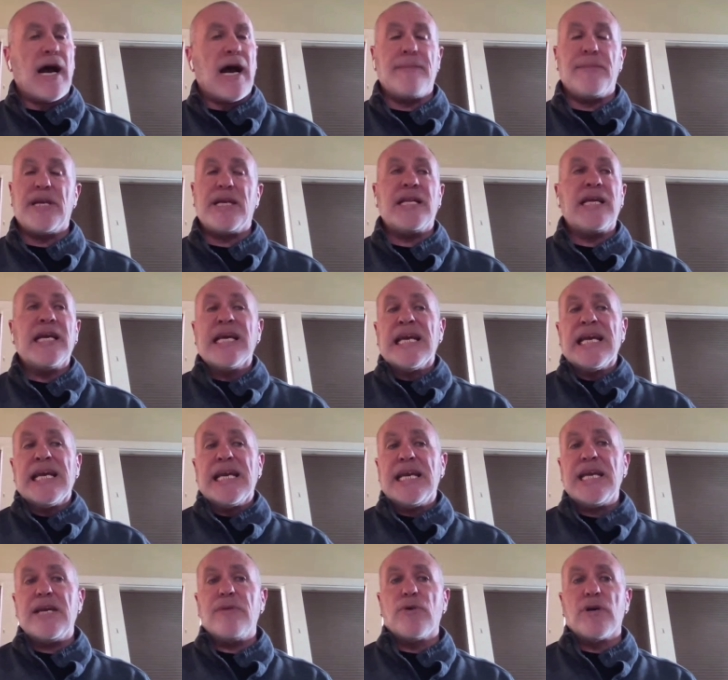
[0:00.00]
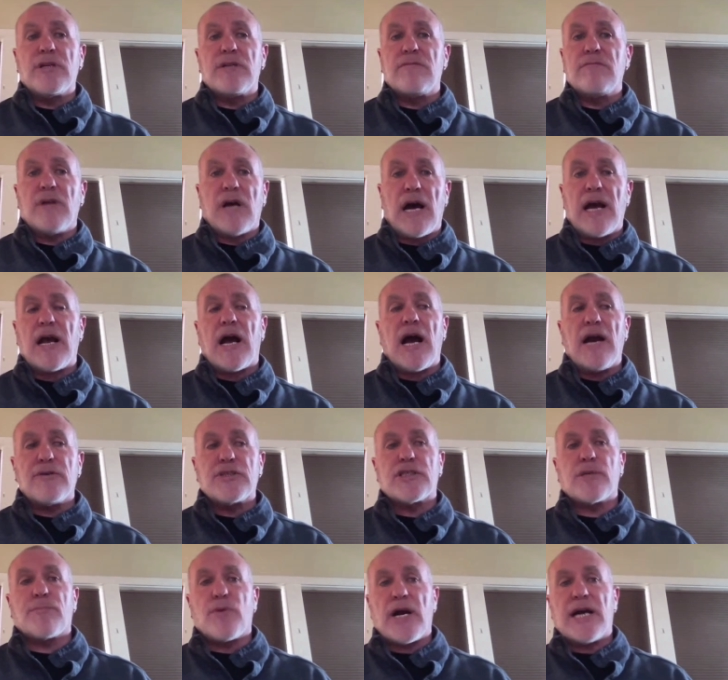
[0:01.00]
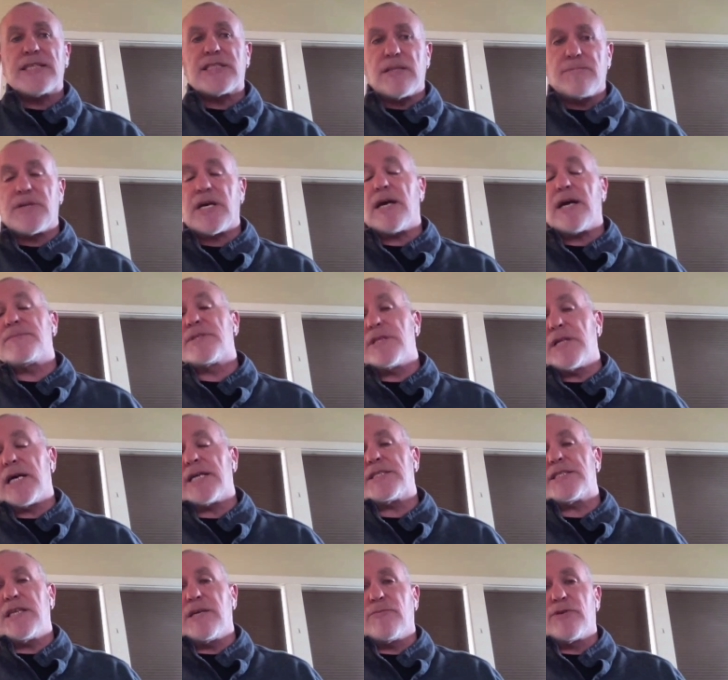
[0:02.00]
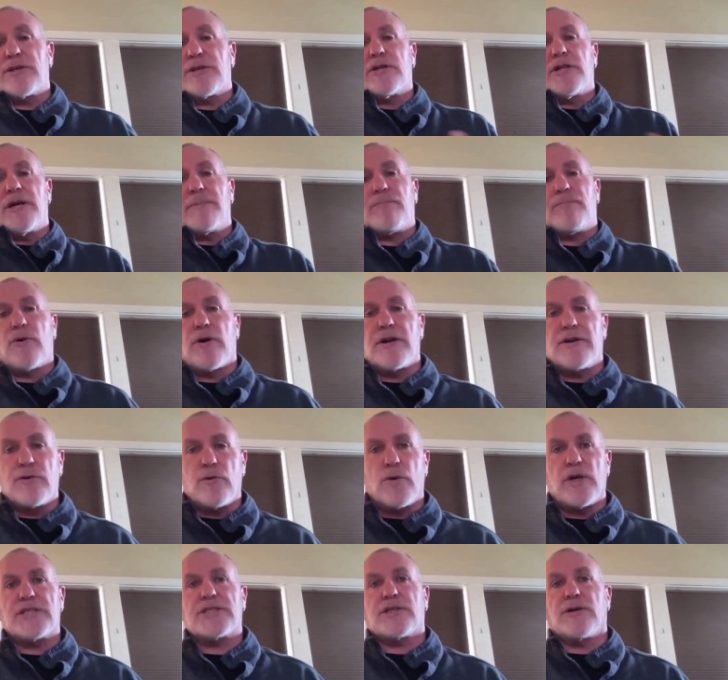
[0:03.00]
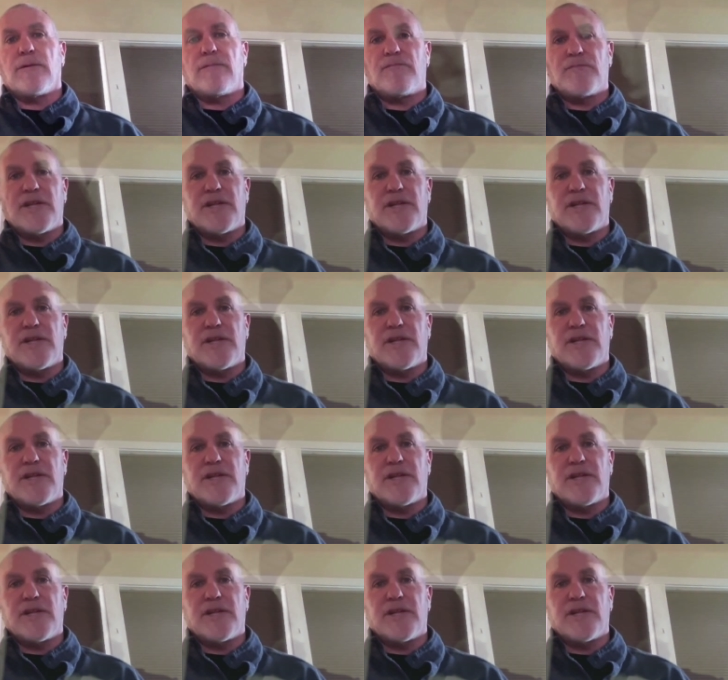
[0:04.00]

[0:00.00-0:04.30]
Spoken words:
I mean, I was surprised sometimes to not see him with a clipboard and a whistle,